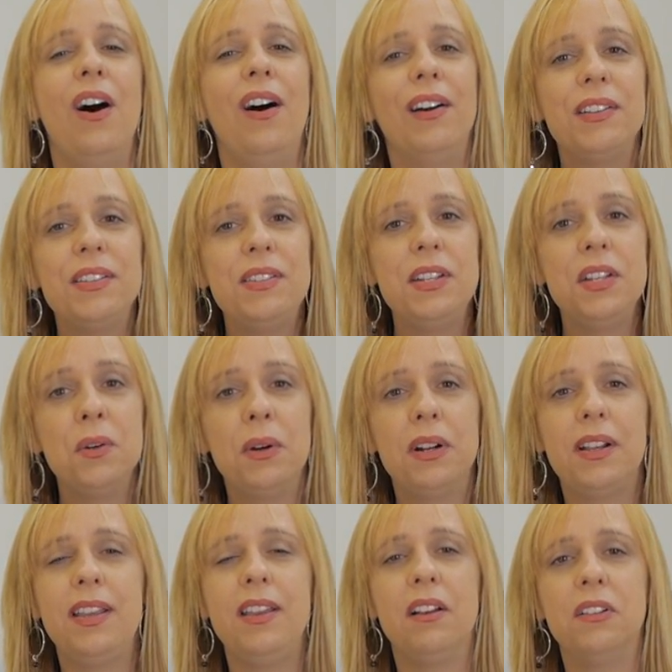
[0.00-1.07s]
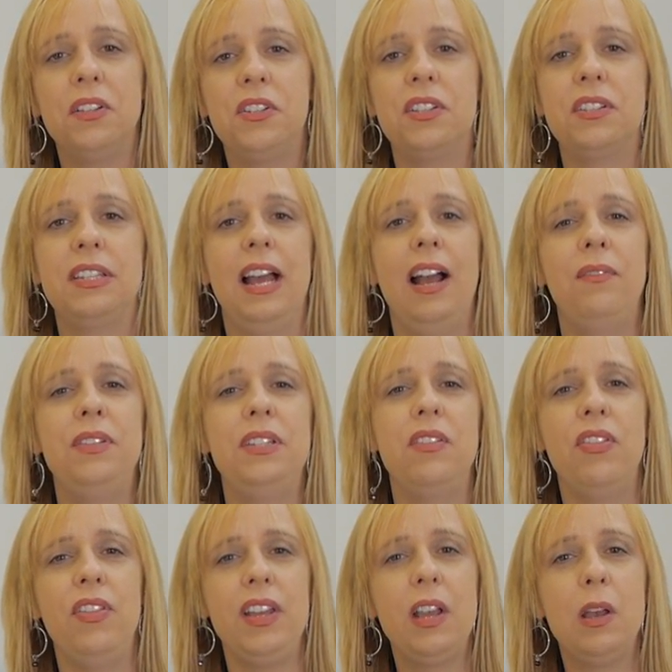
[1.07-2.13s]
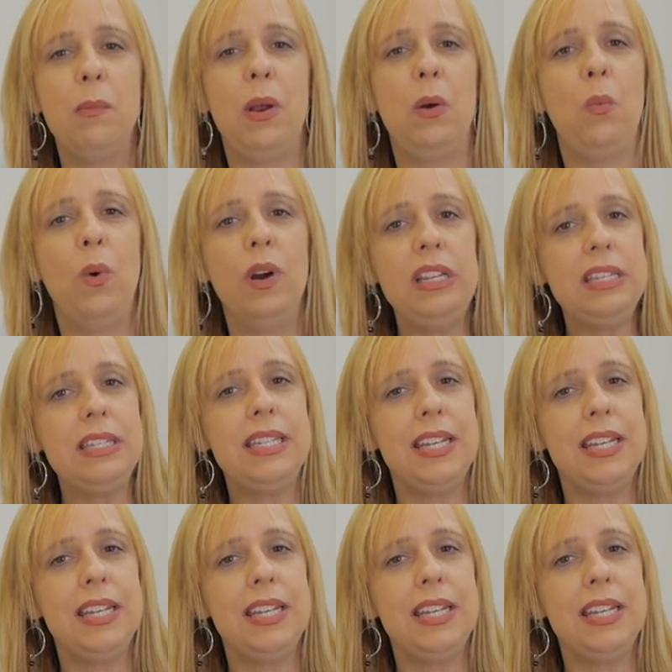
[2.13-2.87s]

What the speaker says: osteoarchaeologists have to think about what